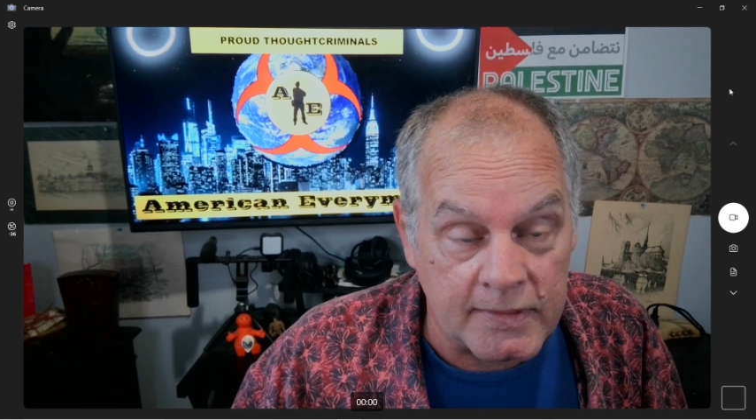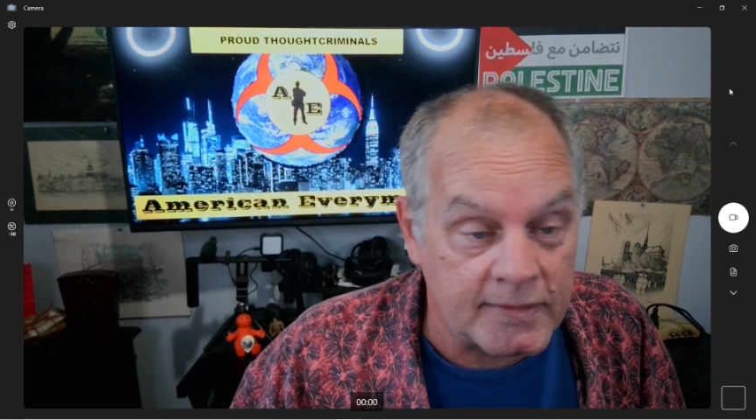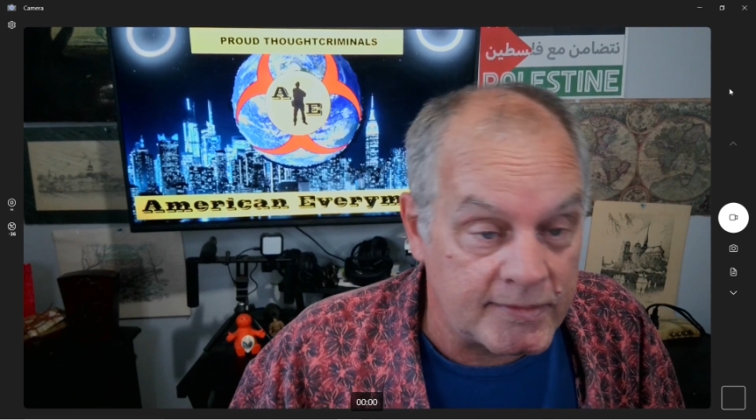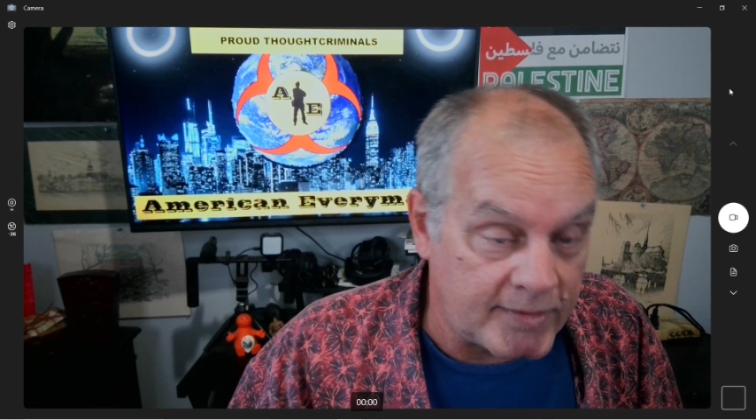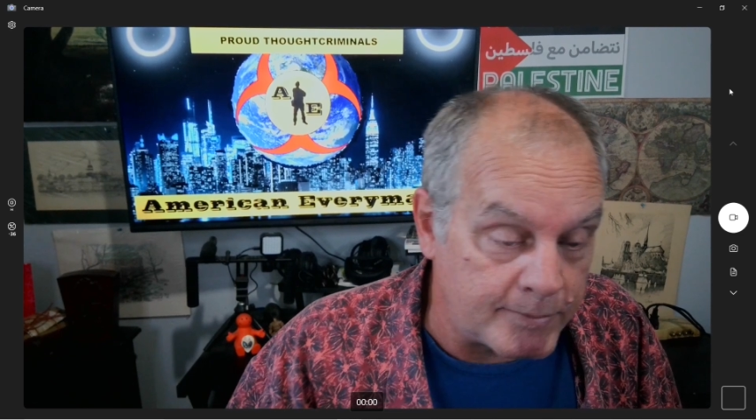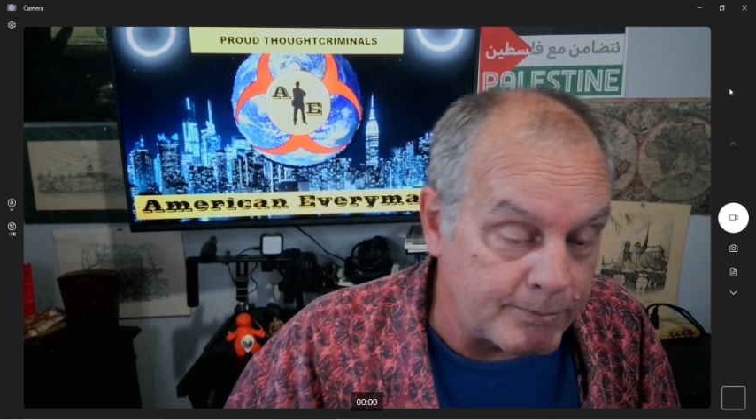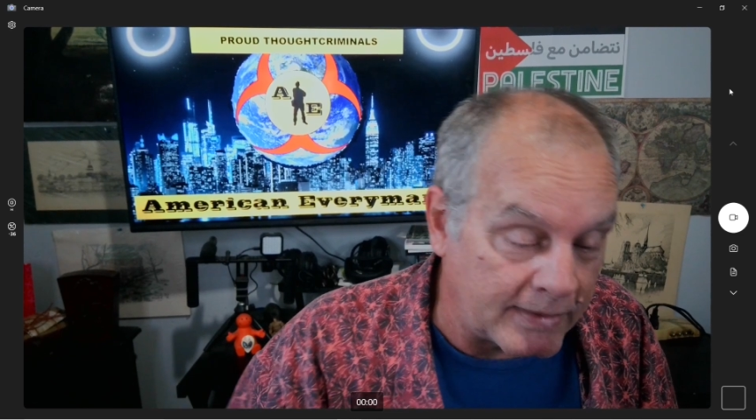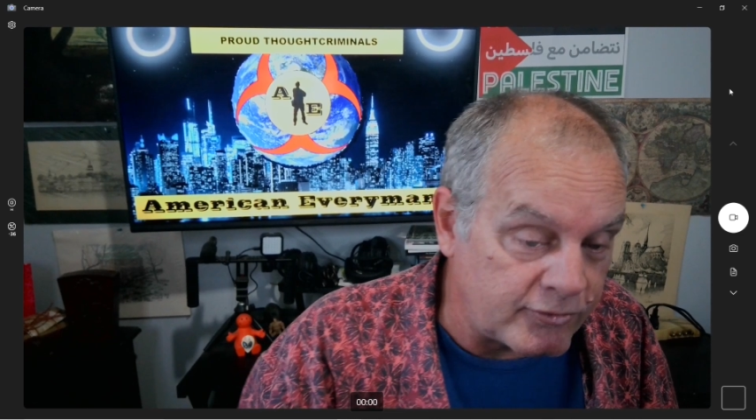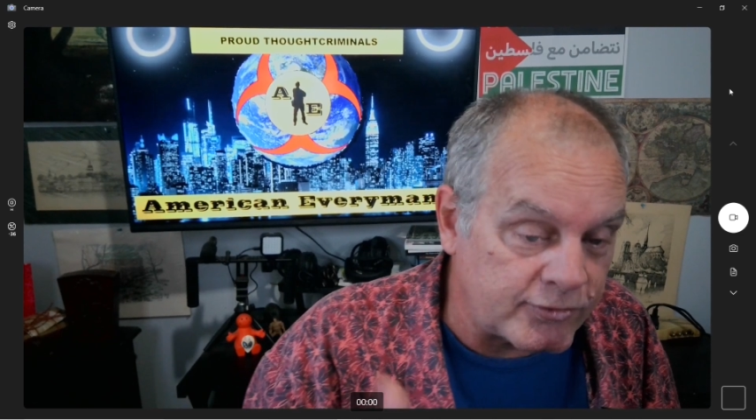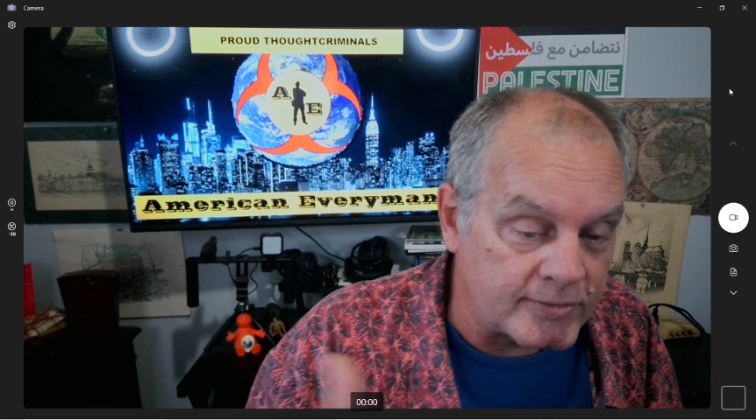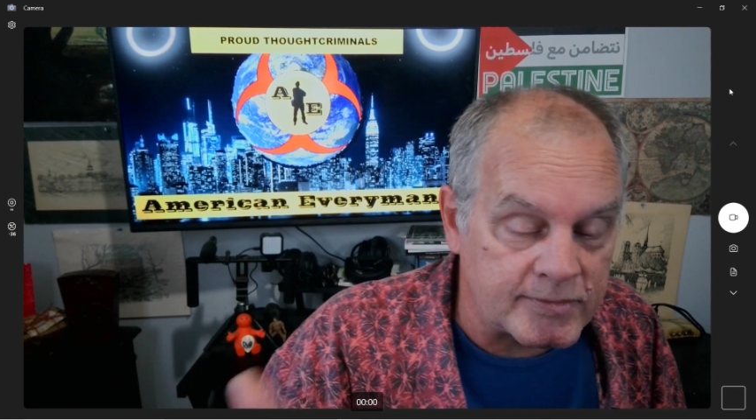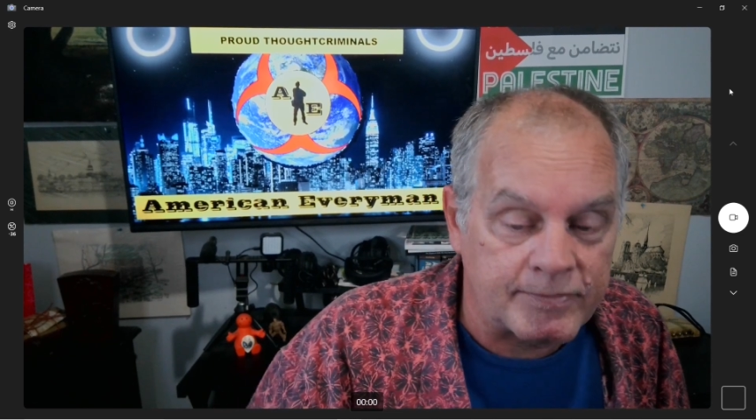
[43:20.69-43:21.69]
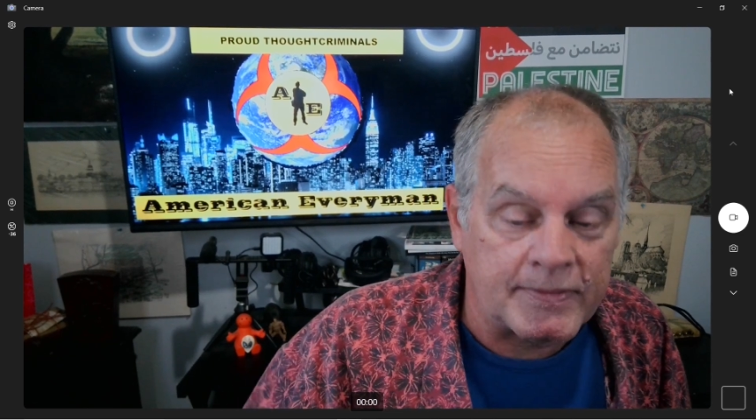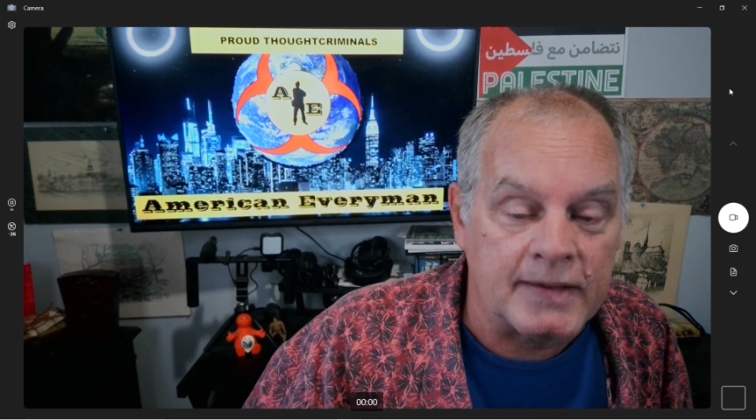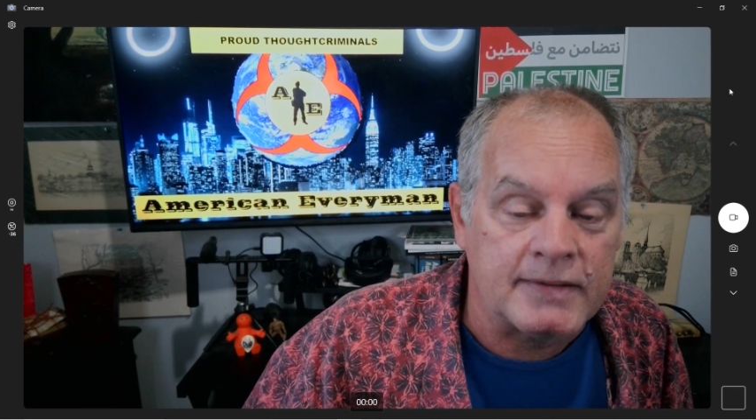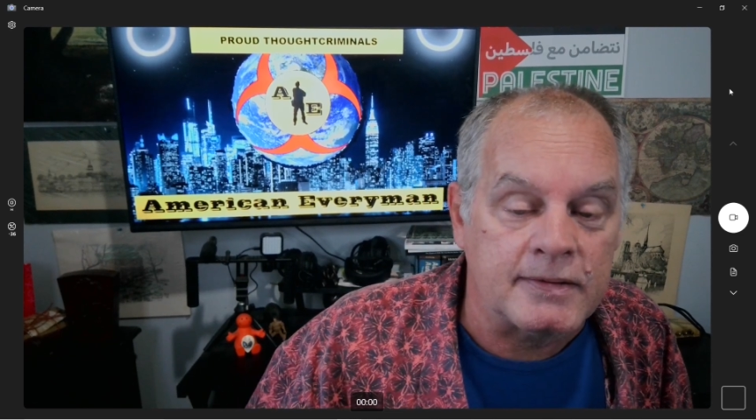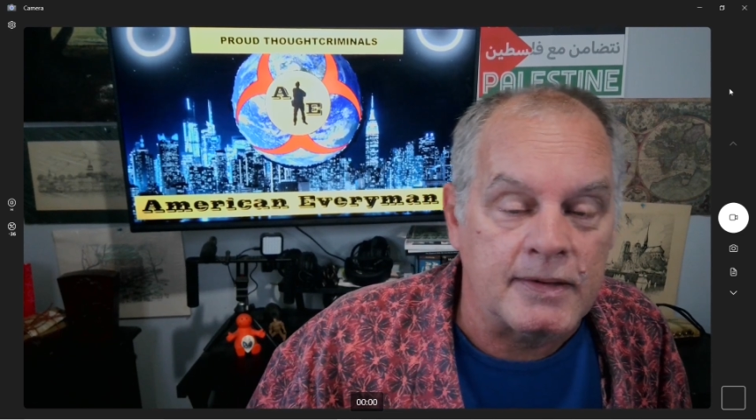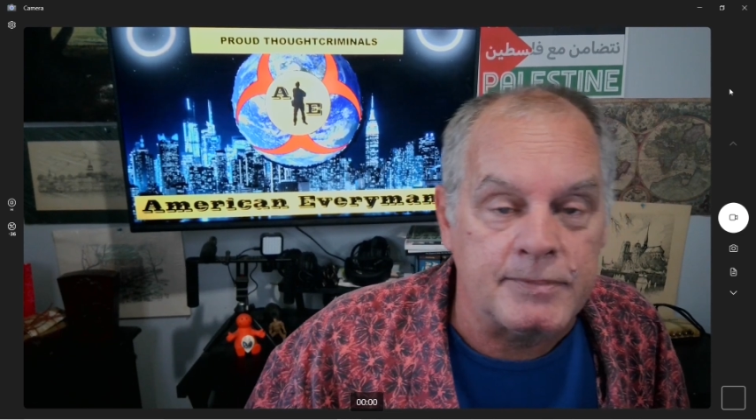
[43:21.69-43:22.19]
And he mentions the fact
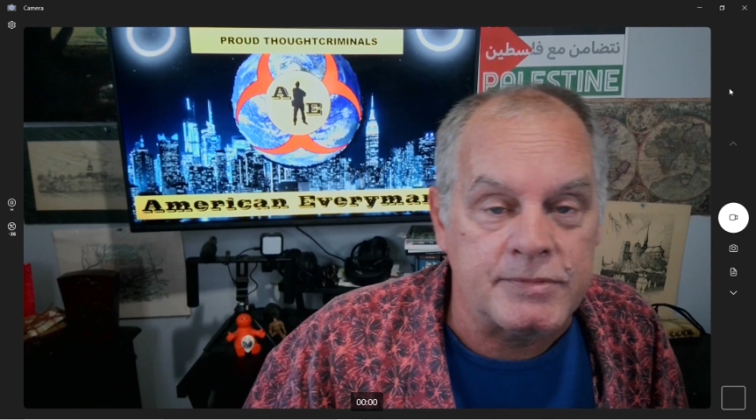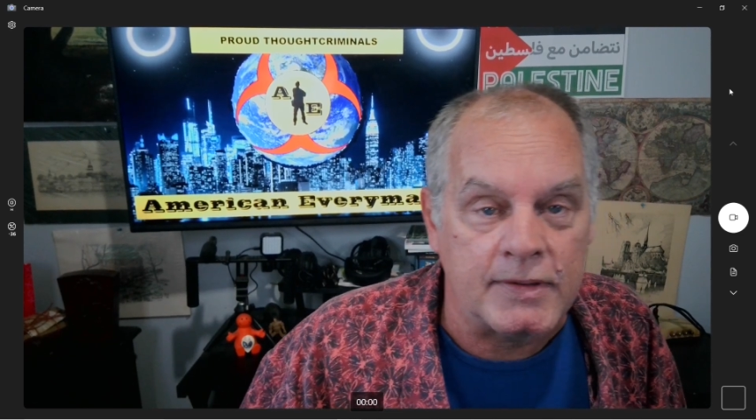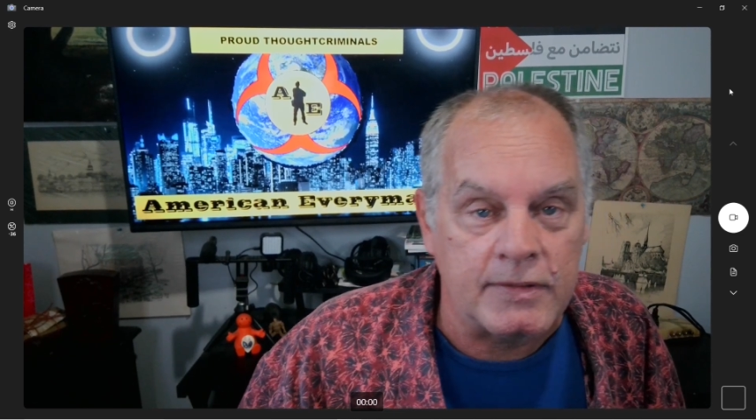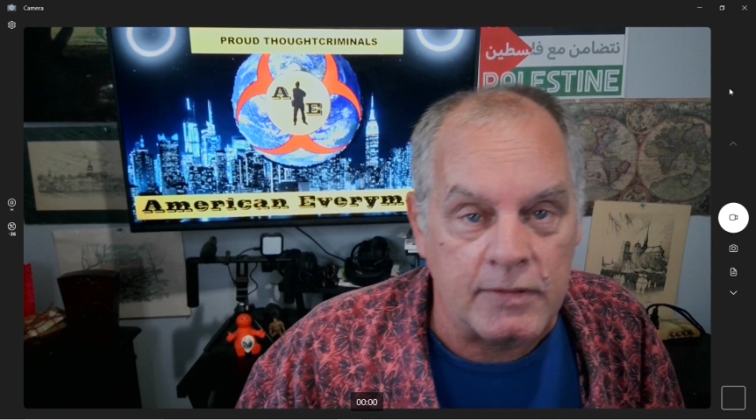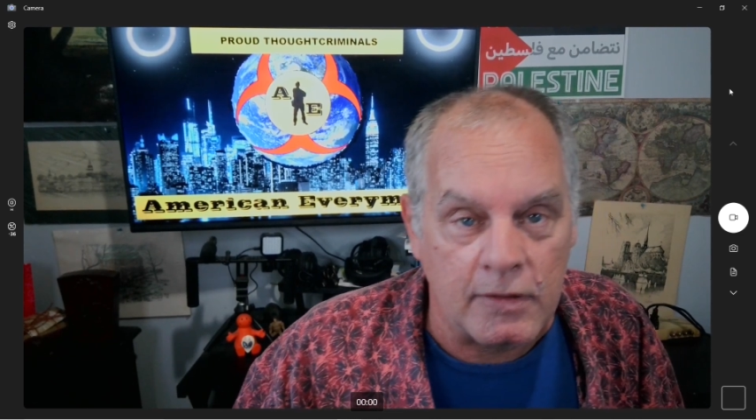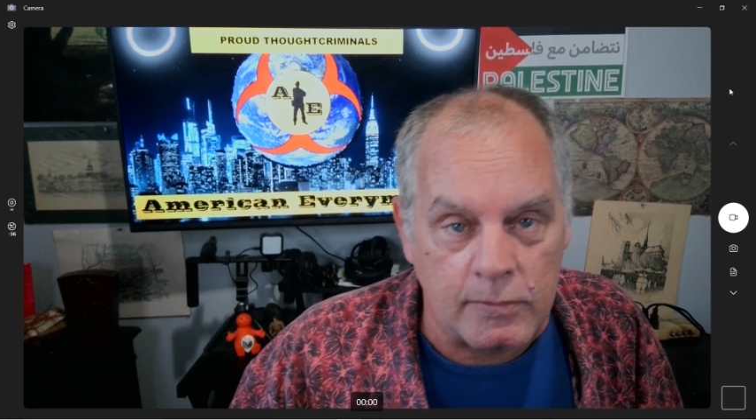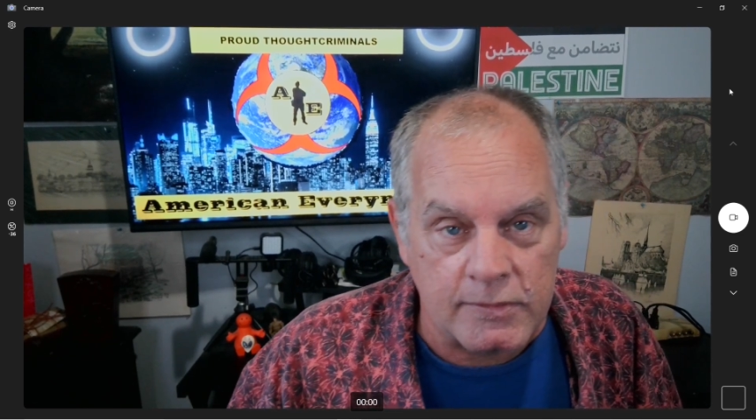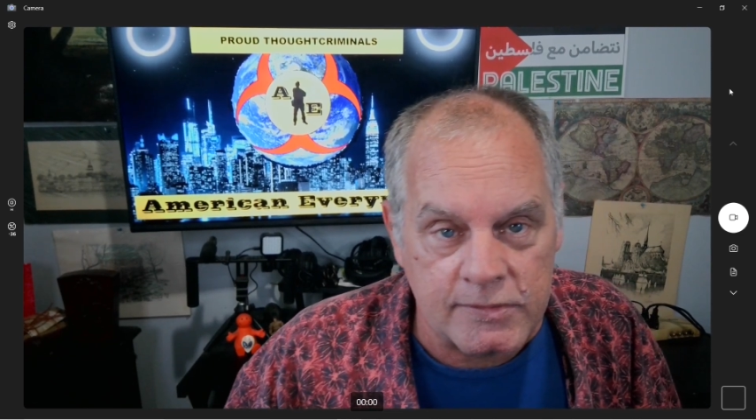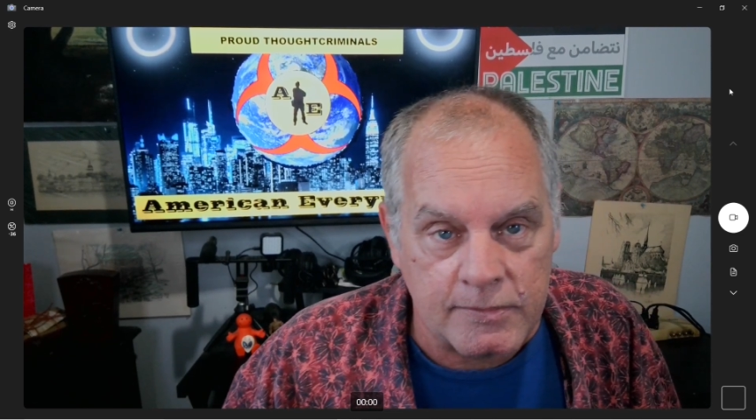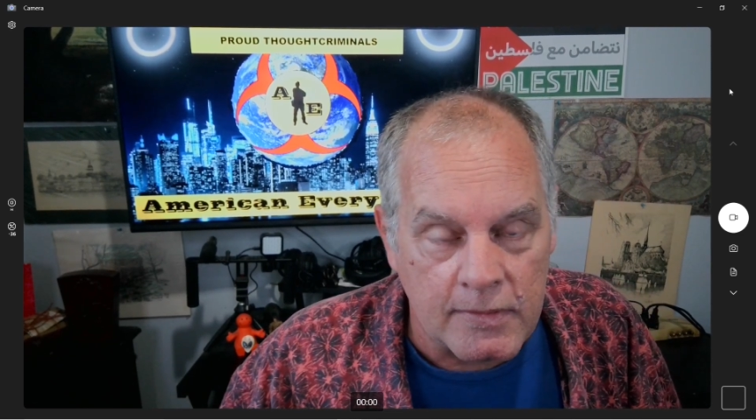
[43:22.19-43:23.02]
that Epstein, was